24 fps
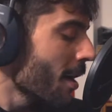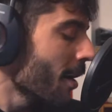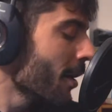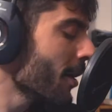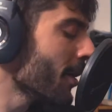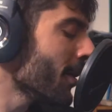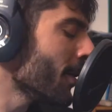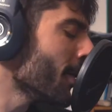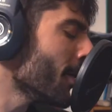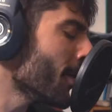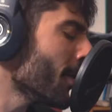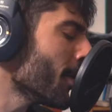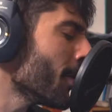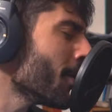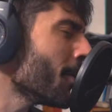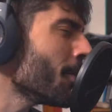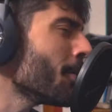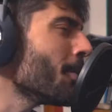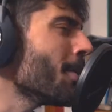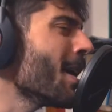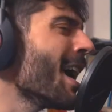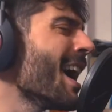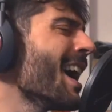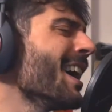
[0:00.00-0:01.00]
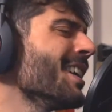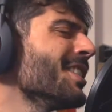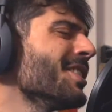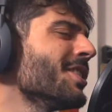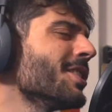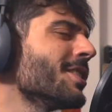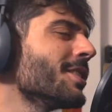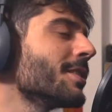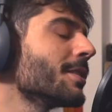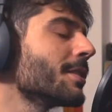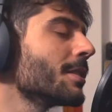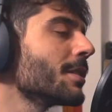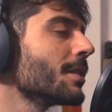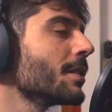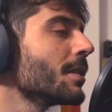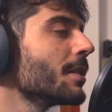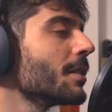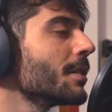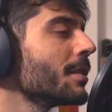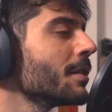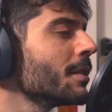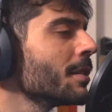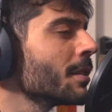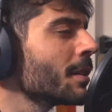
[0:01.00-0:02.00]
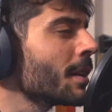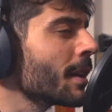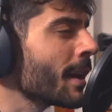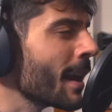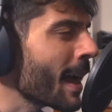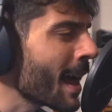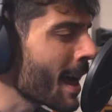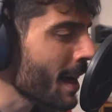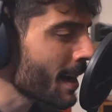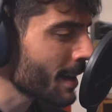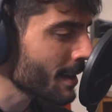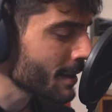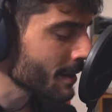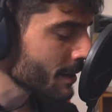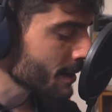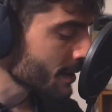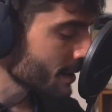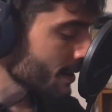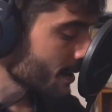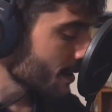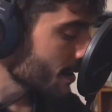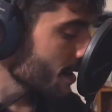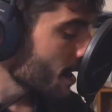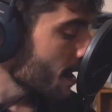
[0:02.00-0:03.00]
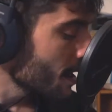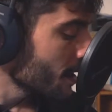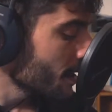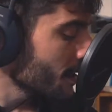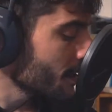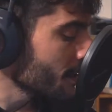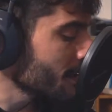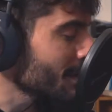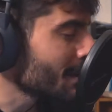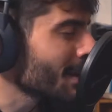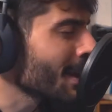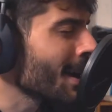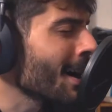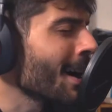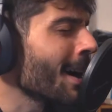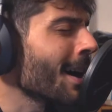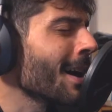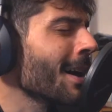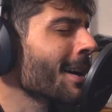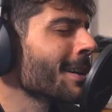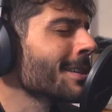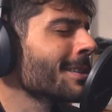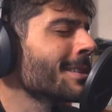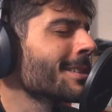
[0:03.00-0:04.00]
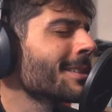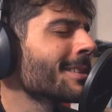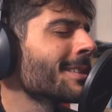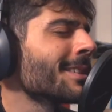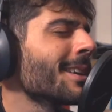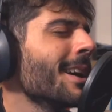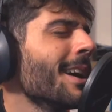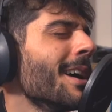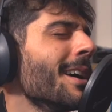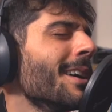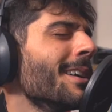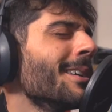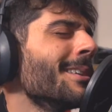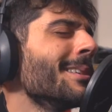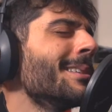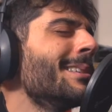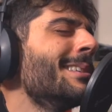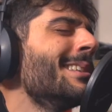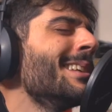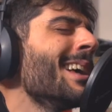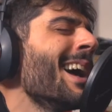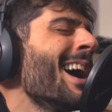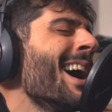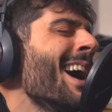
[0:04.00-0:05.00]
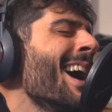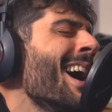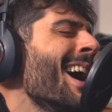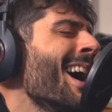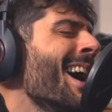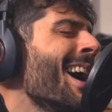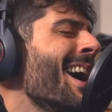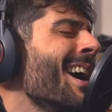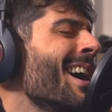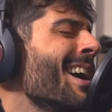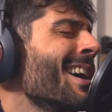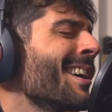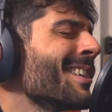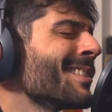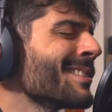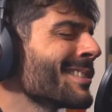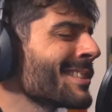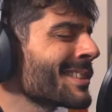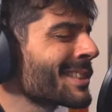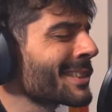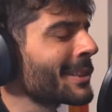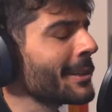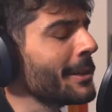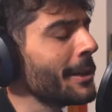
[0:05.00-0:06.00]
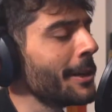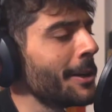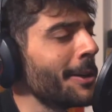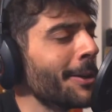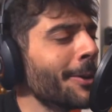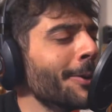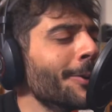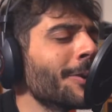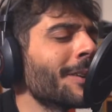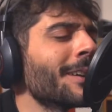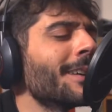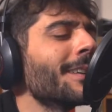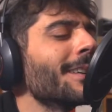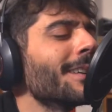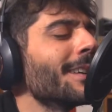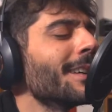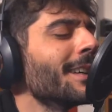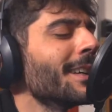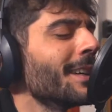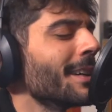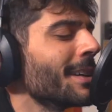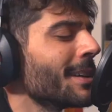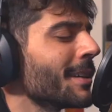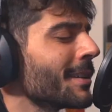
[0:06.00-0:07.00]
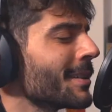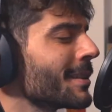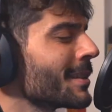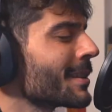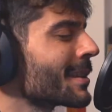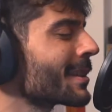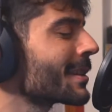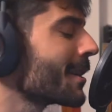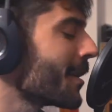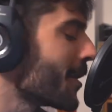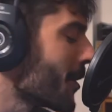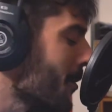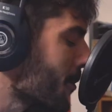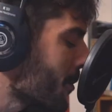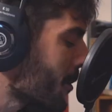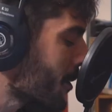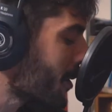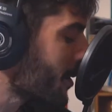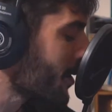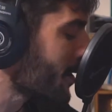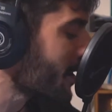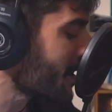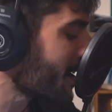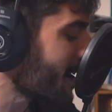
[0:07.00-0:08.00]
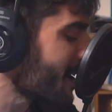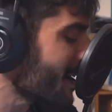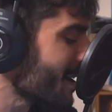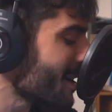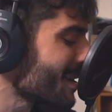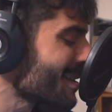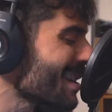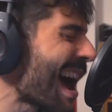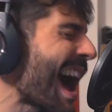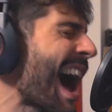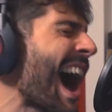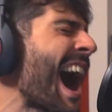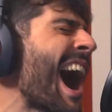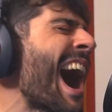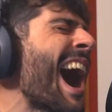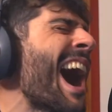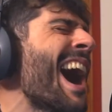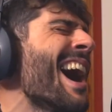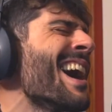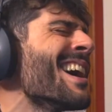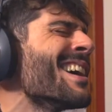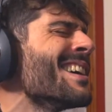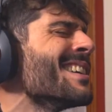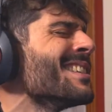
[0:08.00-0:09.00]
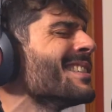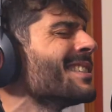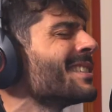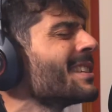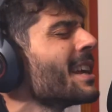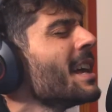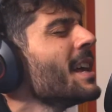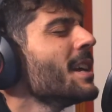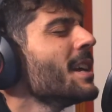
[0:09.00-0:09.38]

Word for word: A rush, a glance, a touch, a dance. Look in somebody's eyes,